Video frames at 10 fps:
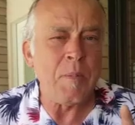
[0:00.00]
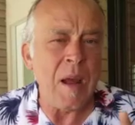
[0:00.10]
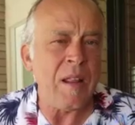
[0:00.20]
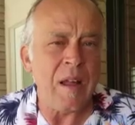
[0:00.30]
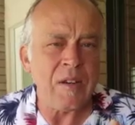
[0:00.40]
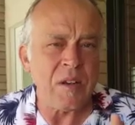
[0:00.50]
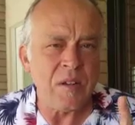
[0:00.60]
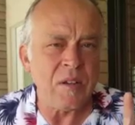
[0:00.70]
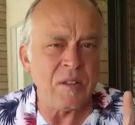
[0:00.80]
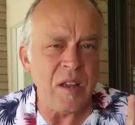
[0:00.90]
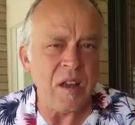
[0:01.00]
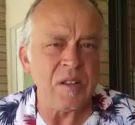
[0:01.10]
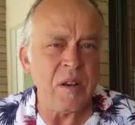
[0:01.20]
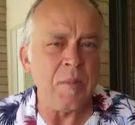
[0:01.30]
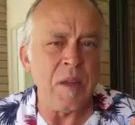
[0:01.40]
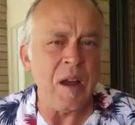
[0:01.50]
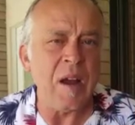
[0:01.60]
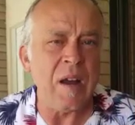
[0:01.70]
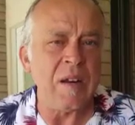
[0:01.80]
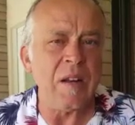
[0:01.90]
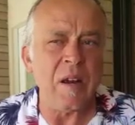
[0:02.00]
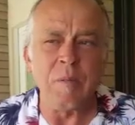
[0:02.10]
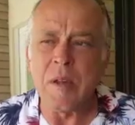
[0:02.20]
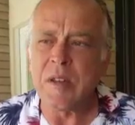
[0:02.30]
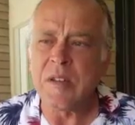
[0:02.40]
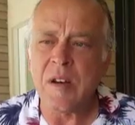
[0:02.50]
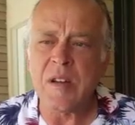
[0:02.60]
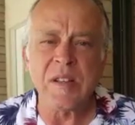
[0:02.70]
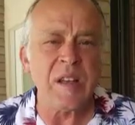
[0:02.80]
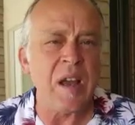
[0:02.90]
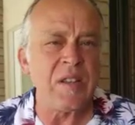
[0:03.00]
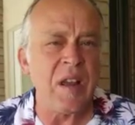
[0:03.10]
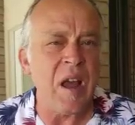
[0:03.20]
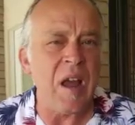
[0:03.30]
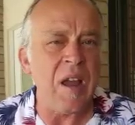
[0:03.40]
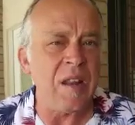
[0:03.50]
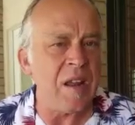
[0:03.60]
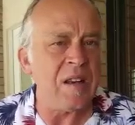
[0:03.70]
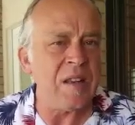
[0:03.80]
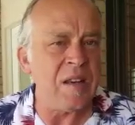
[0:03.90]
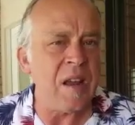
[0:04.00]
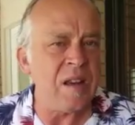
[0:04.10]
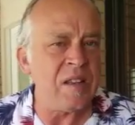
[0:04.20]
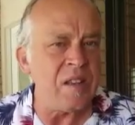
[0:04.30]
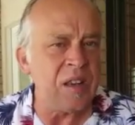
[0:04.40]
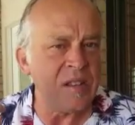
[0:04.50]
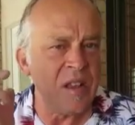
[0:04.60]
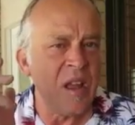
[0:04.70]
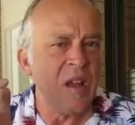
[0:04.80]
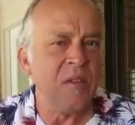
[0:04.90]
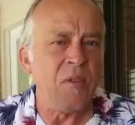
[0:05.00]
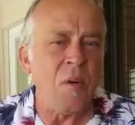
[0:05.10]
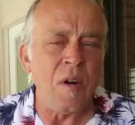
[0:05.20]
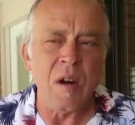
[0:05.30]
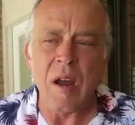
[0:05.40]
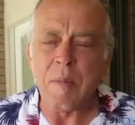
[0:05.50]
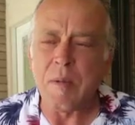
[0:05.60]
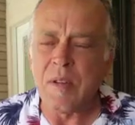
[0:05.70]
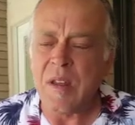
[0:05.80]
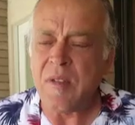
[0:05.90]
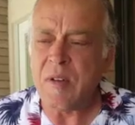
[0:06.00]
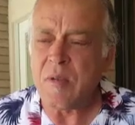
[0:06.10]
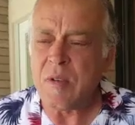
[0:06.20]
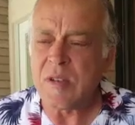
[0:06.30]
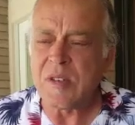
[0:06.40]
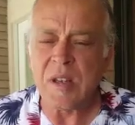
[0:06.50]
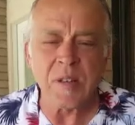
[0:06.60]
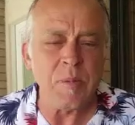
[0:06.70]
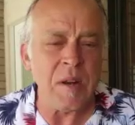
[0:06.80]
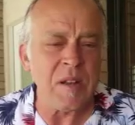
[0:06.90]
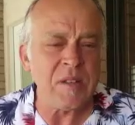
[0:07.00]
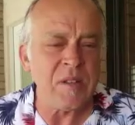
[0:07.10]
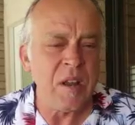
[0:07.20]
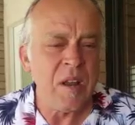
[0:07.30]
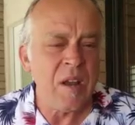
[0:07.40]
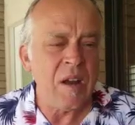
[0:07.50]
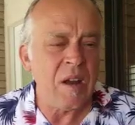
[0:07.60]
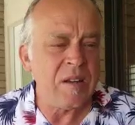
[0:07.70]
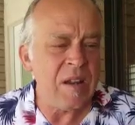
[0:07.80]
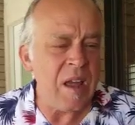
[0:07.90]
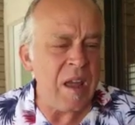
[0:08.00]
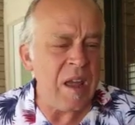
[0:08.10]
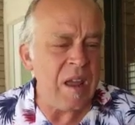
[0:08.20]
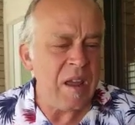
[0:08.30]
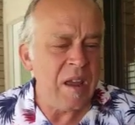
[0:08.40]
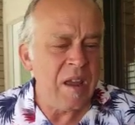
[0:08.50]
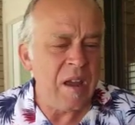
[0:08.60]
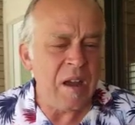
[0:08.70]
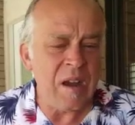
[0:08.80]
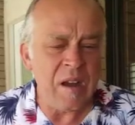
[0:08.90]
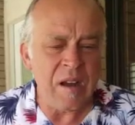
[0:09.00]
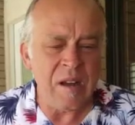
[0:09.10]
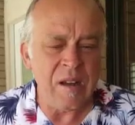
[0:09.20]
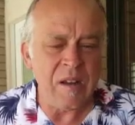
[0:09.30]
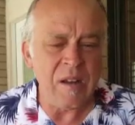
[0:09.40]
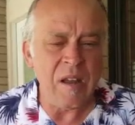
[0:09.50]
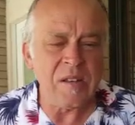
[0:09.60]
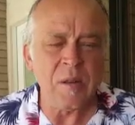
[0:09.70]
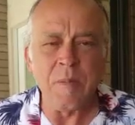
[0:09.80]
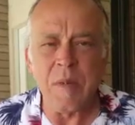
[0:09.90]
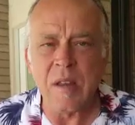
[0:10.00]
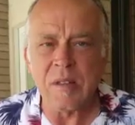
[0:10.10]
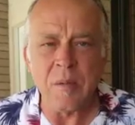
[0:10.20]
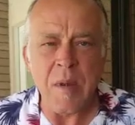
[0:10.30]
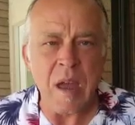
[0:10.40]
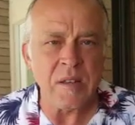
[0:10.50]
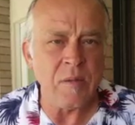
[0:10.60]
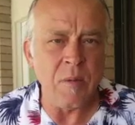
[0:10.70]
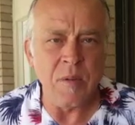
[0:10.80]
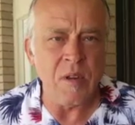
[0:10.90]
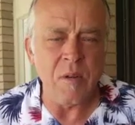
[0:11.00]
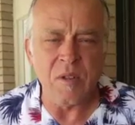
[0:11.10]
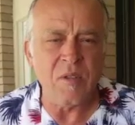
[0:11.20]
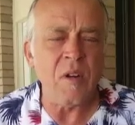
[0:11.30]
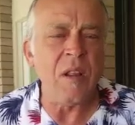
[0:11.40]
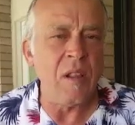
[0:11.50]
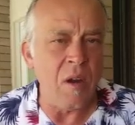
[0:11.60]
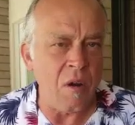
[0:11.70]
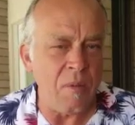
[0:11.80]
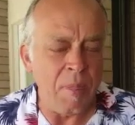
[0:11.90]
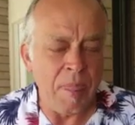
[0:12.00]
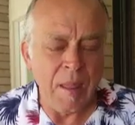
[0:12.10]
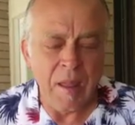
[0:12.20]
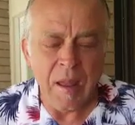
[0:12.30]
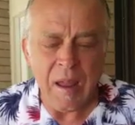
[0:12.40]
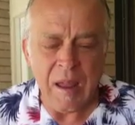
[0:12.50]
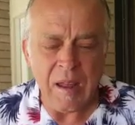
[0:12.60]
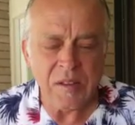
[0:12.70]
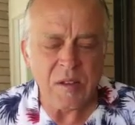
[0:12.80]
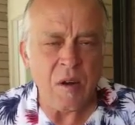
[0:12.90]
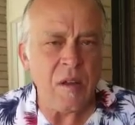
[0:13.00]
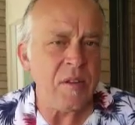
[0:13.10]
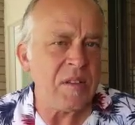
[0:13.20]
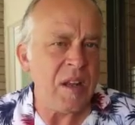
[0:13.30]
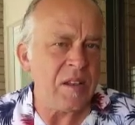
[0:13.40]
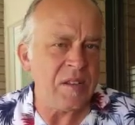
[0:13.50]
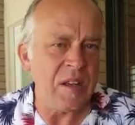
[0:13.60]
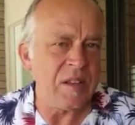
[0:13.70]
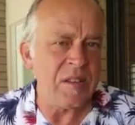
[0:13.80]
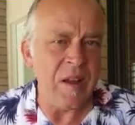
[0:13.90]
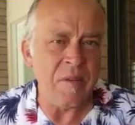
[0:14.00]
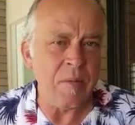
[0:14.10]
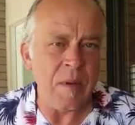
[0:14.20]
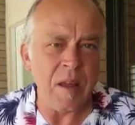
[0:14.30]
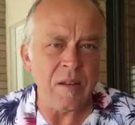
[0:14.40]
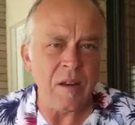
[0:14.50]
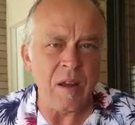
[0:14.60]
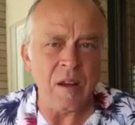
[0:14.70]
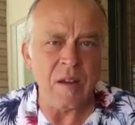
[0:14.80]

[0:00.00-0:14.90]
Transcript: biological test beyond a military-sized guy in 1996 for, I believe it was 6 minutes a day is the maximum. It was very low. And so all this testing has never been